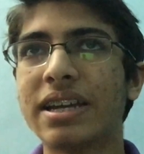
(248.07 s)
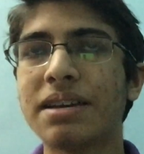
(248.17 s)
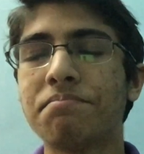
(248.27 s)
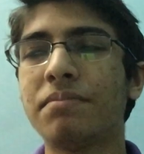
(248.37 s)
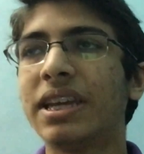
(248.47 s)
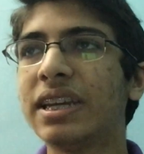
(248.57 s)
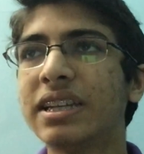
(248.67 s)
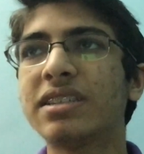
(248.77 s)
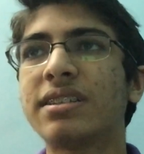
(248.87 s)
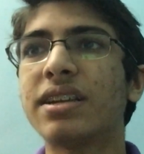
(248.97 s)
I mainly
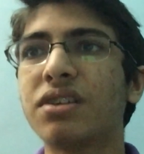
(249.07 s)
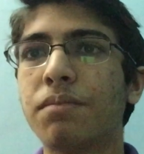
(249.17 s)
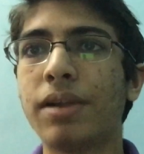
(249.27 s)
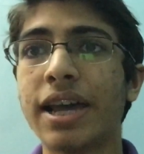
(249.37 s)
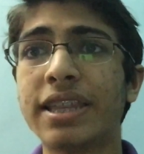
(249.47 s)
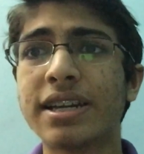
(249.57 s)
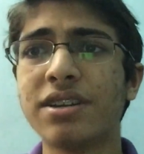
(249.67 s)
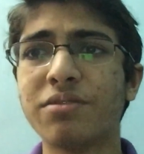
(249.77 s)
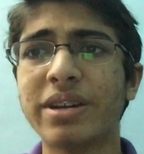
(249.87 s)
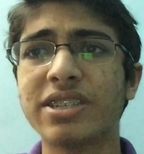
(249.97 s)
just tried to apply that
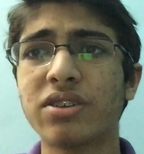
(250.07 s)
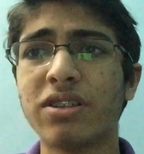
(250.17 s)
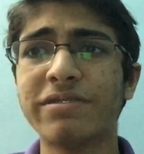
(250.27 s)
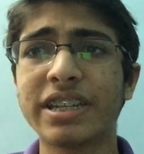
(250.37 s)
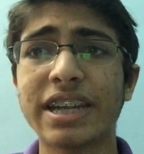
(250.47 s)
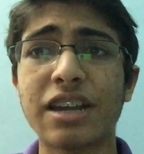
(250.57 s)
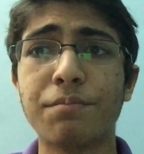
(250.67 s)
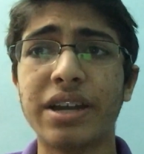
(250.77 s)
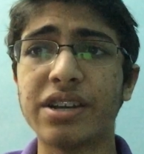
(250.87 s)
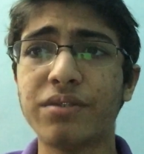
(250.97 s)
into my solves and get
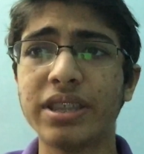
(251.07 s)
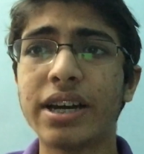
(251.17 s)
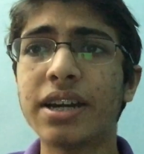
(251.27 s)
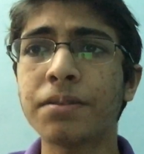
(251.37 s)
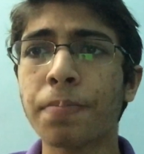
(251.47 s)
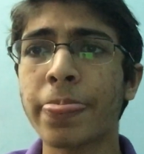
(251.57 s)
better with that.